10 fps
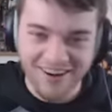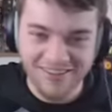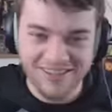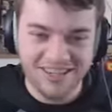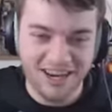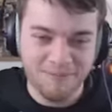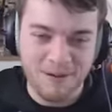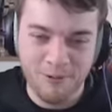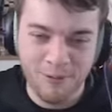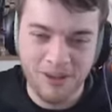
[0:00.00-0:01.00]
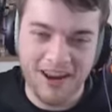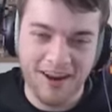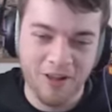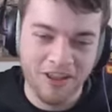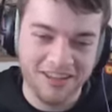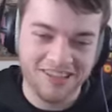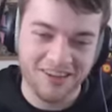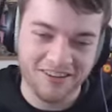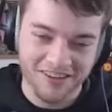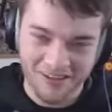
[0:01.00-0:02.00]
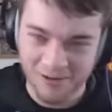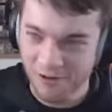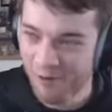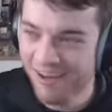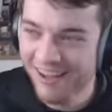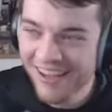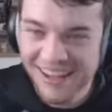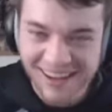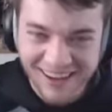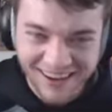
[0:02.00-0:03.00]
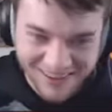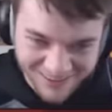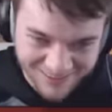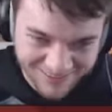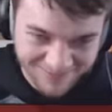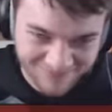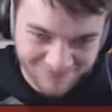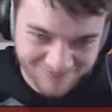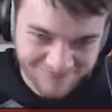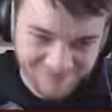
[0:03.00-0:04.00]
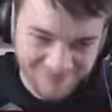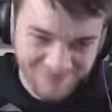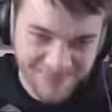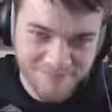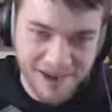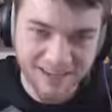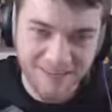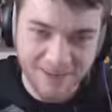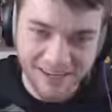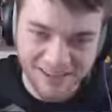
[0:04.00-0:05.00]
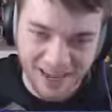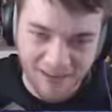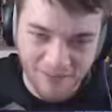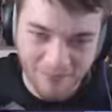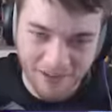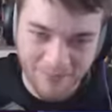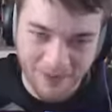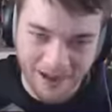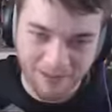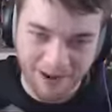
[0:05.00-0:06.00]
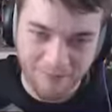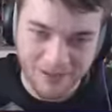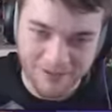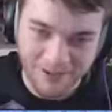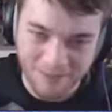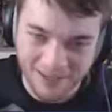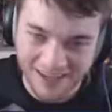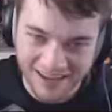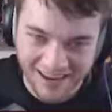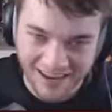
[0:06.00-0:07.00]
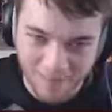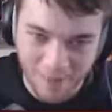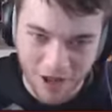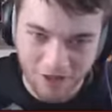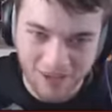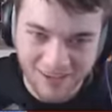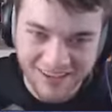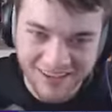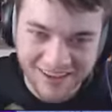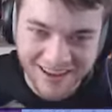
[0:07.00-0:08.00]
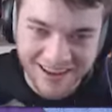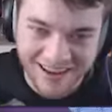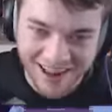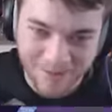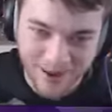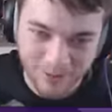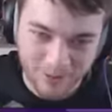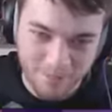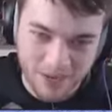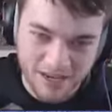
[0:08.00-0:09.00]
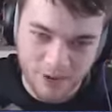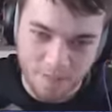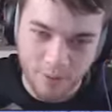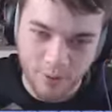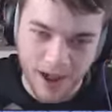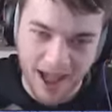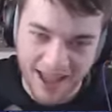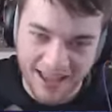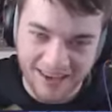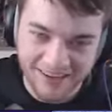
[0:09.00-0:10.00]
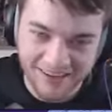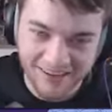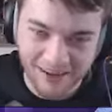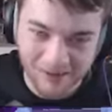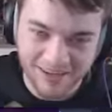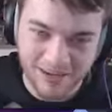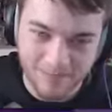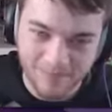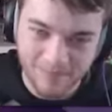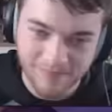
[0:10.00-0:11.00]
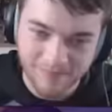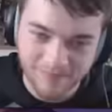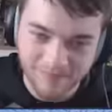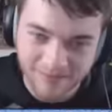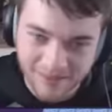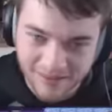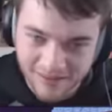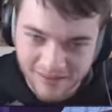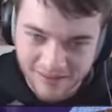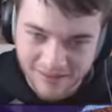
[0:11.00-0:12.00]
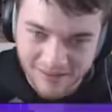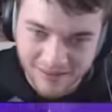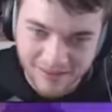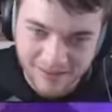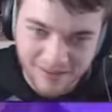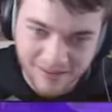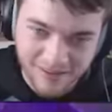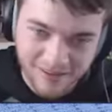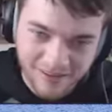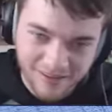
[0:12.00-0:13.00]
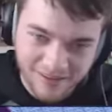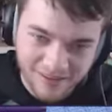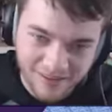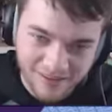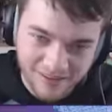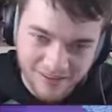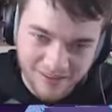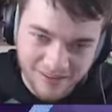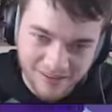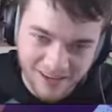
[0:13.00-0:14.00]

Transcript: No, I don't insult people with it. Loss. I only insult you. Oh, that's what they all say. Come over here. Mainly because I haven't played Minecraft PvP in a month, yet I'm able to beat your behind. I was gonna say. Well, that's because you're clearly cheating. See that arrow? I saw it cheat.